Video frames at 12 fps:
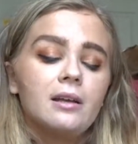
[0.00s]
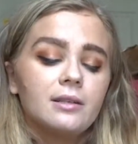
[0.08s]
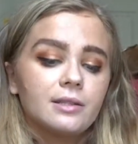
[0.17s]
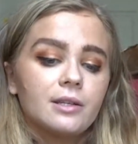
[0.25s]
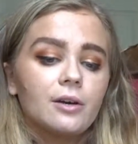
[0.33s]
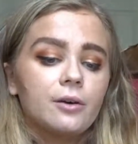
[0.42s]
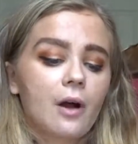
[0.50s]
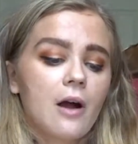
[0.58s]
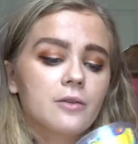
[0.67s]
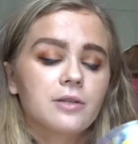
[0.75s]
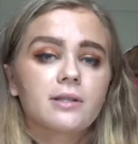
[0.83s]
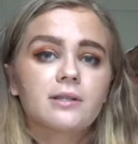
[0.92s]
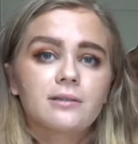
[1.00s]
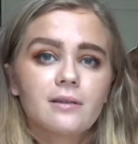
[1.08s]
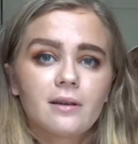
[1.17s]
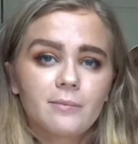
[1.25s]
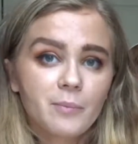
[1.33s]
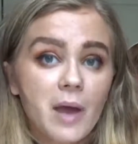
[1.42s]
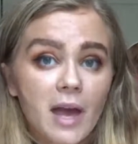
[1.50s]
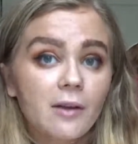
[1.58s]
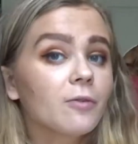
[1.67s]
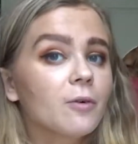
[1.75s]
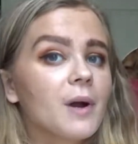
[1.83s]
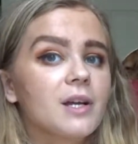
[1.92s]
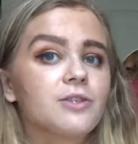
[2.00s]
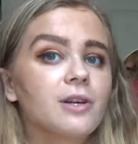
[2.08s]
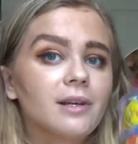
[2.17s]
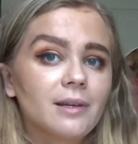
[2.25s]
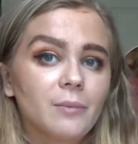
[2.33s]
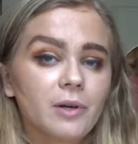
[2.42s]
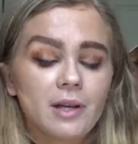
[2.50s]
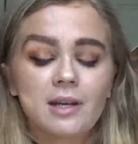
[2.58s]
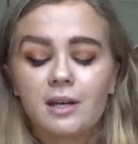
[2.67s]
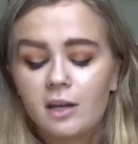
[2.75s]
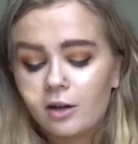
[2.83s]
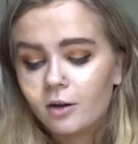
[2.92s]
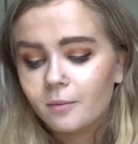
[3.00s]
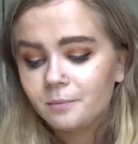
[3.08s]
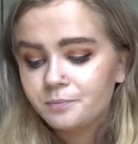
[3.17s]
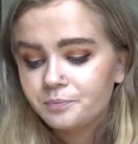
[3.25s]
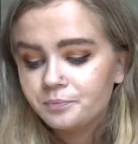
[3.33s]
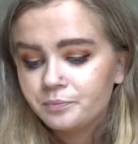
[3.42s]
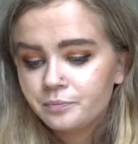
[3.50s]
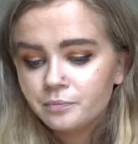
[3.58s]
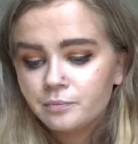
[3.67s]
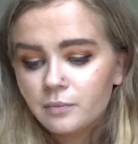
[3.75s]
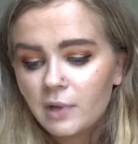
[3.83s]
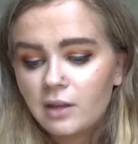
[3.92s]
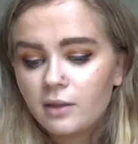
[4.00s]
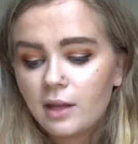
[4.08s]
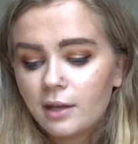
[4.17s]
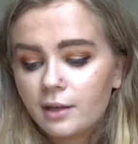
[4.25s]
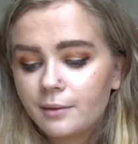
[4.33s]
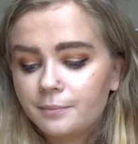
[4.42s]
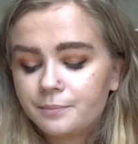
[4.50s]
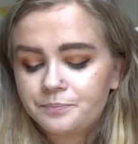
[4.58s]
So I'll just pay for my drink and put it in here. And then